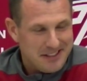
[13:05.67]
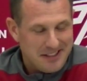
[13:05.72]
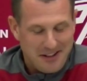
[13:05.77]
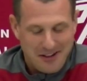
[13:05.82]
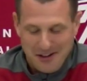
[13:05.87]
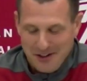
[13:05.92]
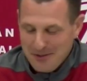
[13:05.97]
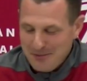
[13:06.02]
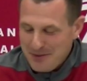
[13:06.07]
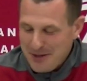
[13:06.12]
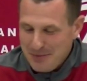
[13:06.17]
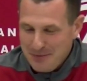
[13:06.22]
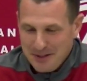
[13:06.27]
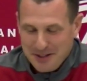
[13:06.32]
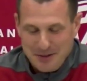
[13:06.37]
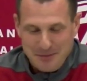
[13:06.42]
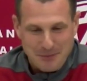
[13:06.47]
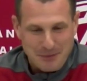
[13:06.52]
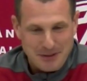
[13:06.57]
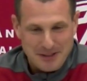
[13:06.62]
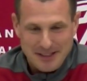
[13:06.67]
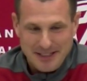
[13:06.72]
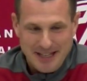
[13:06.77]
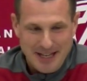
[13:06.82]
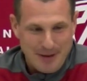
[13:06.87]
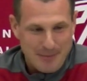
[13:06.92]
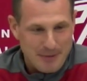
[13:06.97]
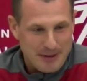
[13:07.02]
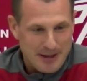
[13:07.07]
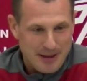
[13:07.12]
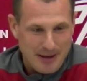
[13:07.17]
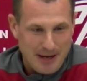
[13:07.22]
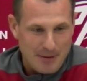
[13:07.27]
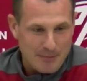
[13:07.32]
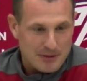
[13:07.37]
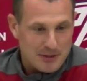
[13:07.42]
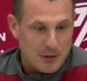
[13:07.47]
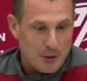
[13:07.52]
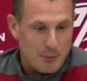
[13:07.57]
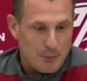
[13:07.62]
No, it made me completely happy.
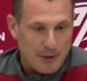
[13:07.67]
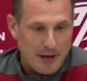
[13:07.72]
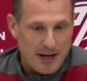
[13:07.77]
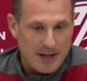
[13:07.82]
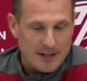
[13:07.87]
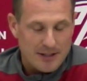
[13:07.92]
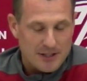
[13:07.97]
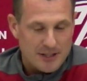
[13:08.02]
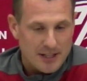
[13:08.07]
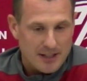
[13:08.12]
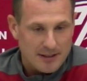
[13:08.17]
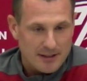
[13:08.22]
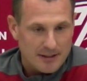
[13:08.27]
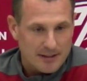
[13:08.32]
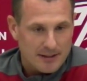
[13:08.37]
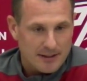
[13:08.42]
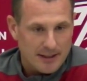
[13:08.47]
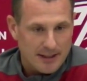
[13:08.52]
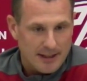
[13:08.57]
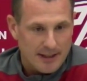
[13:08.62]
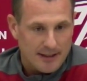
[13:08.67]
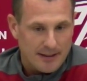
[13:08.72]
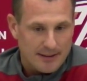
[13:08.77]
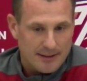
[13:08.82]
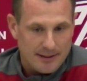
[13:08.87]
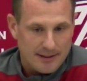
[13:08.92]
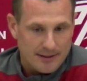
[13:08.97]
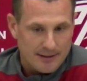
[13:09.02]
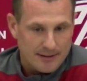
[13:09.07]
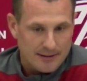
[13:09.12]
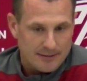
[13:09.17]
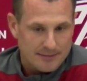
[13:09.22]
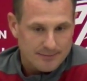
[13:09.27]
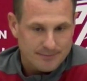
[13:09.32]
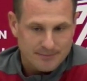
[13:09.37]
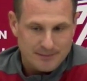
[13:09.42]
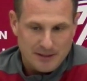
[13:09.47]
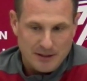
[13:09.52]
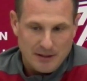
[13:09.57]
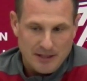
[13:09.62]
I'm so proud of Jalen. And,
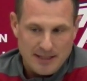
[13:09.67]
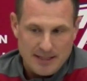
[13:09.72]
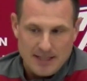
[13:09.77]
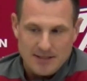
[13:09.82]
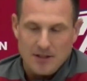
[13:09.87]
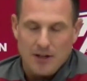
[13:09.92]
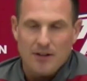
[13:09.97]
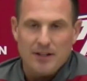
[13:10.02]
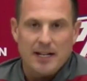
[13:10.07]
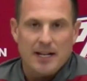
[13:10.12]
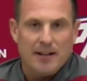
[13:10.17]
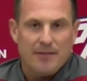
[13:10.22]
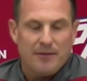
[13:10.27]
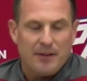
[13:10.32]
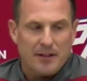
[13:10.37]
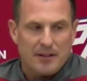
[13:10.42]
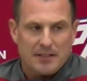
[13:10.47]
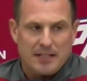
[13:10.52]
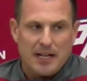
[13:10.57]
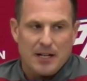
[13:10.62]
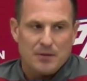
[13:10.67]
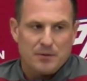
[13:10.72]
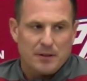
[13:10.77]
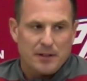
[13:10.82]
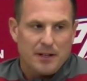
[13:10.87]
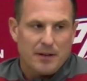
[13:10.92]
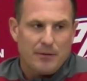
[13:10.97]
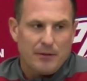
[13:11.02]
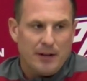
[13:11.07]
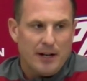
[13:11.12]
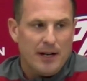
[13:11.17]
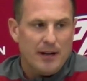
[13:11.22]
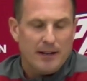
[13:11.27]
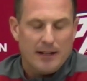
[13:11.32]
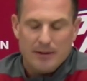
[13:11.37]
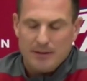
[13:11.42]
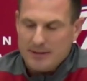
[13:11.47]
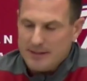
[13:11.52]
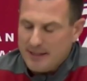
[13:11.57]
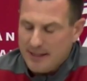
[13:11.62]
you know, as all the NFL scouts would come around,
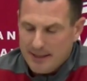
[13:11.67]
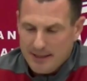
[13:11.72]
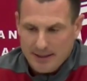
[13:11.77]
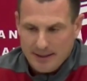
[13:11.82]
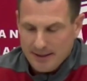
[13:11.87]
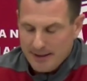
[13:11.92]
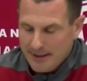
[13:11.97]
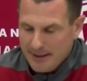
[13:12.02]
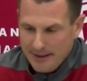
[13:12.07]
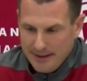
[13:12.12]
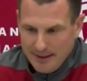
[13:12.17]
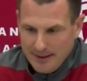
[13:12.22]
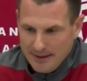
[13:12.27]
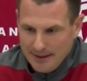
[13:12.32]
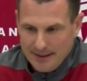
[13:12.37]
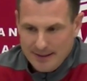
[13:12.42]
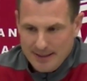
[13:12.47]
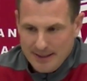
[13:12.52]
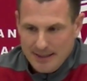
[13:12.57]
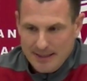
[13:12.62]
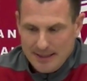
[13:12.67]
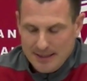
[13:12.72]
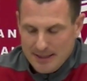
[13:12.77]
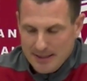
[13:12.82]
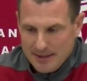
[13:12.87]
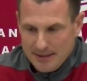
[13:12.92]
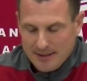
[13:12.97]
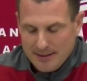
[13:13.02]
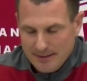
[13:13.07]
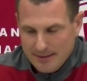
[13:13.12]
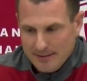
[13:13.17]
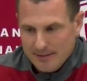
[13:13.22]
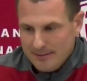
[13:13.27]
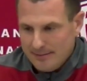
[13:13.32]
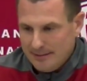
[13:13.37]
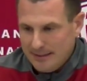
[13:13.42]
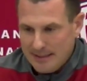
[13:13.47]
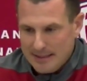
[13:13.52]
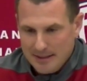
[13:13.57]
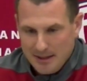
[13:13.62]
I would say, like I said, he's
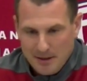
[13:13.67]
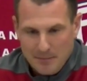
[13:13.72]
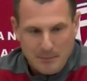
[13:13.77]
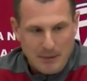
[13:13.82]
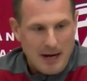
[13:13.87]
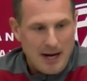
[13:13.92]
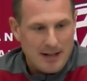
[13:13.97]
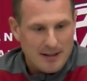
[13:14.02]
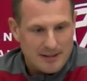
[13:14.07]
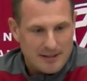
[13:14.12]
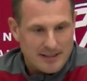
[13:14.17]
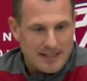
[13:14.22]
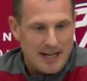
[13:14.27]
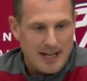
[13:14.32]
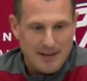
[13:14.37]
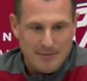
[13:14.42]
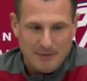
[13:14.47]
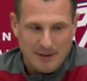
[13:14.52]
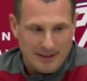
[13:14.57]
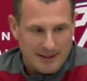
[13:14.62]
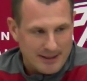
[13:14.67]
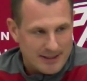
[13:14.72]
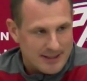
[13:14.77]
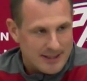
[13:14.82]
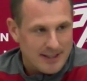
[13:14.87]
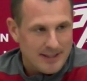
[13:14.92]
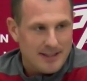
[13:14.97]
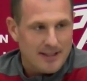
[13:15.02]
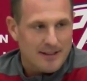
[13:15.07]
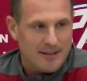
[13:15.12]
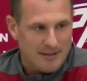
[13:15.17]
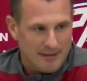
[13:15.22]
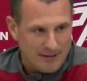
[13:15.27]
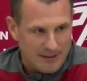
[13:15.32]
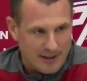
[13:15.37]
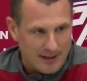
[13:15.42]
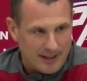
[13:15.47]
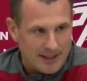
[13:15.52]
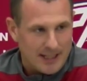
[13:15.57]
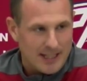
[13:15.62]
an unpolished diamond. It's in there,
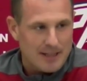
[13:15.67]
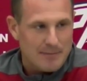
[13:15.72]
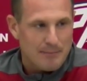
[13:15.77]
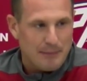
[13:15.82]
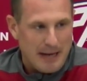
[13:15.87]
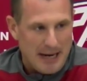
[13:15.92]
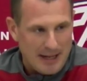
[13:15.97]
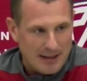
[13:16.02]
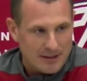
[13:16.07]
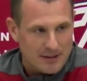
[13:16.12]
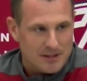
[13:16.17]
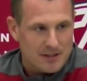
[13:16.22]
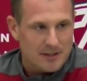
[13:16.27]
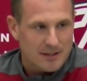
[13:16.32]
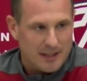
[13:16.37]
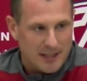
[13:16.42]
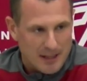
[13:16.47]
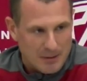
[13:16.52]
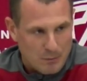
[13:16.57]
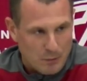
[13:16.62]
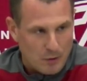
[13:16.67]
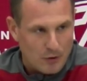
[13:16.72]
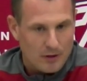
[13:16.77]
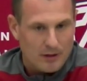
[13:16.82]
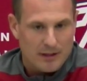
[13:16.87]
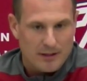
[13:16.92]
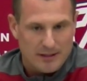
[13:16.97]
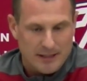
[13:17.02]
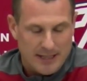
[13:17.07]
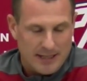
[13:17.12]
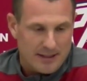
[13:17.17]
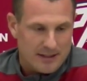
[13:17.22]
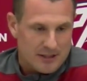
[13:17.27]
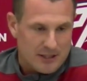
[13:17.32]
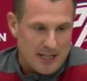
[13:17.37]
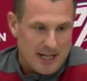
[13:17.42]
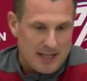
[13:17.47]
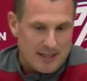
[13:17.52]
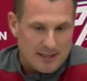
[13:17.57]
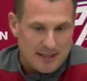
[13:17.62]
right? Keep polishing, keep working, take a
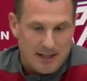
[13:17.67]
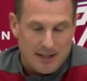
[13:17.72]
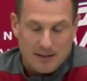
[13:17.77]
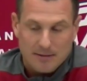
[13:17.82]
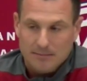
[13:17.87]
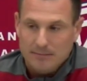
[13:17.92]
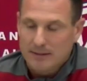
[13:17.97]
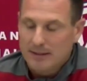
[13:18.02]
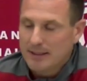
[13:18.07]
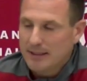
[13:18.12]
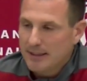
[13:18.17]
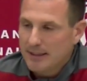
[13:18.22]
chance on him.